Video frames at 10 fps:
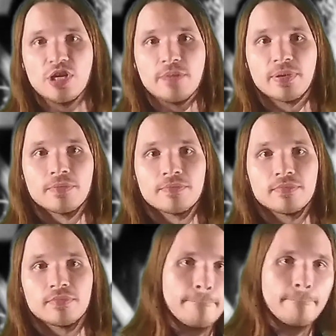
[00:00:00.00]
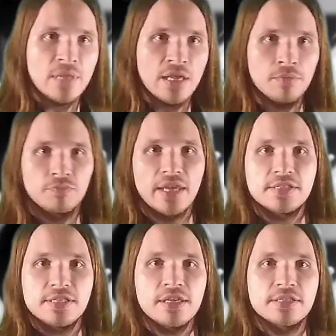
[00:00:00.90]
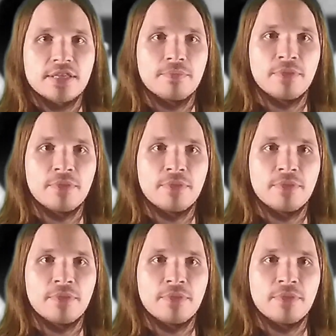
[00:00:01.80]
cheap. And seeing as that